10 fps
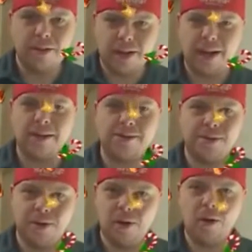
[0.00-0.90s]
The
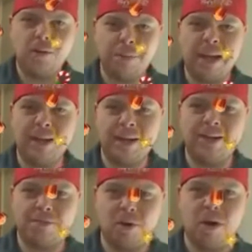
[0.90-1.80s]
answer to all of
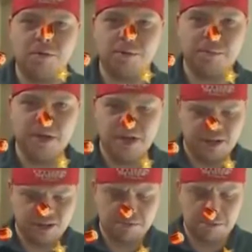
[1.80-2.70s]
mankind's problem
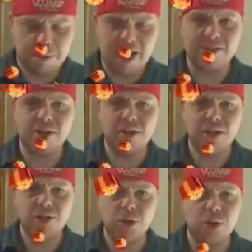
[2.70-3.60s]
just
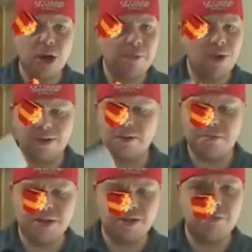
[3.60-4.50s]
magically showed up on this
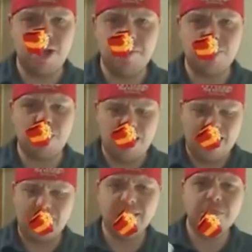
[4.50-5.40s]
piece of paper,
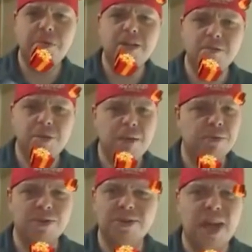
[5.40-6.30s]
and this piece of
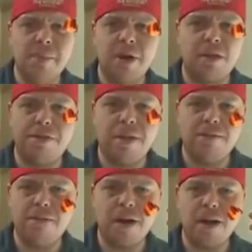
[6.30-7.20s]
paper just came out of
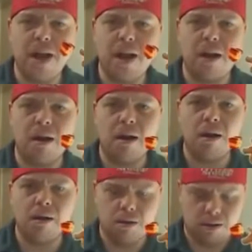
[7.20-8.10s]
thin fucking air.
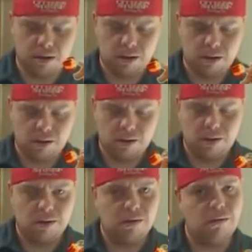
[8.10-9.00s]

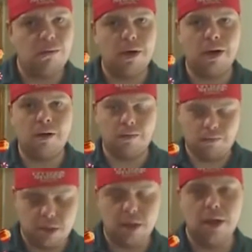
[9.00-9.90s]
Wow.
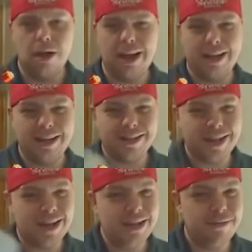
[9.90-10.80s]
I guess
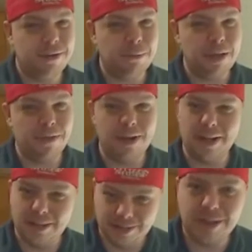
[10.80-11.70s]
scientific method
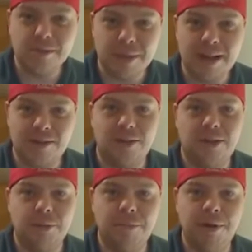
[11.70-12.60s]
does
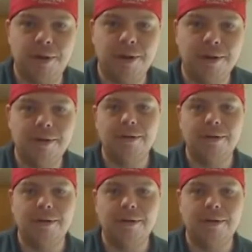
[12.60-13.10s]
magically appear.